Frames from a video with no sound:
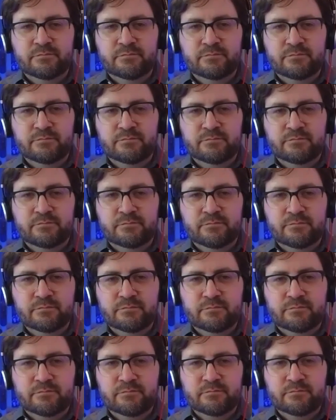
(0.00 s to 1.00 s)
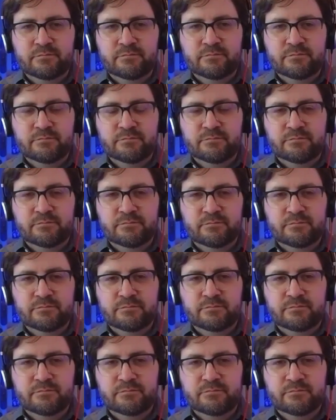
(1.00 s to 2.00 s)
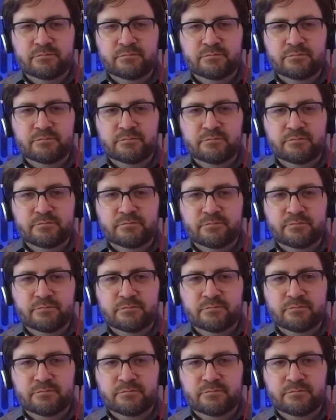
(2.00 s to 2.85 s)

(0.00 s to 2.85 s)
This person isn't speaking.